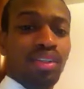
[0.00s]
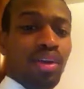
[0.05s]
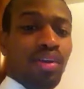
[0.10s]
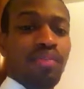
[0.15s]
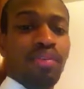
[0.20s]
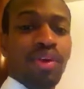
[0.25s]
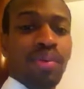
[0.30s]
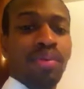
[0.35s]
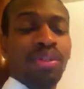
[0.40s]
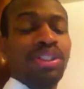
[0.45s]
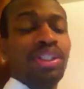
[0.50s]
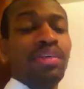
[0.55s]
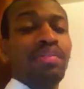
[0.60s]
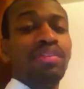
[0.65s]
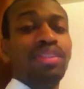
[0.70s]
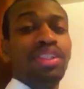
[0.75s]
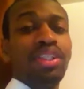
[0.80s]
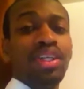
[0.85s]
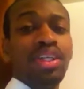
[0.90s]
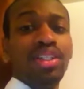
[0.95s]
November
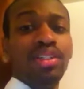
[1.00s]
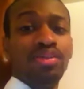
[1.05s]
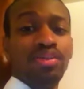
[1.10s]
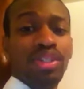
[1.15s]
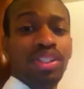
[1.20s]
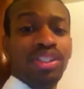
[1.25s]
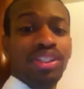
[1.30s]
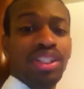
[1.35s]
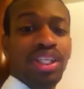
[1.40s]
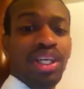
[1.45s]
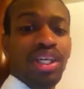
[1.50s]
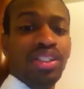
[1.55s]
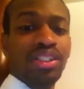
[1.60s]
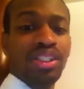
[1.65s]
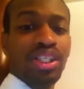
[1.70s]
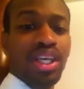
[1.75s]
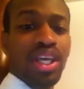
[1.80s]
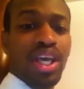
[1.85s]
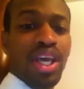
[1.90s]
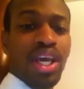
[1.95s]
1726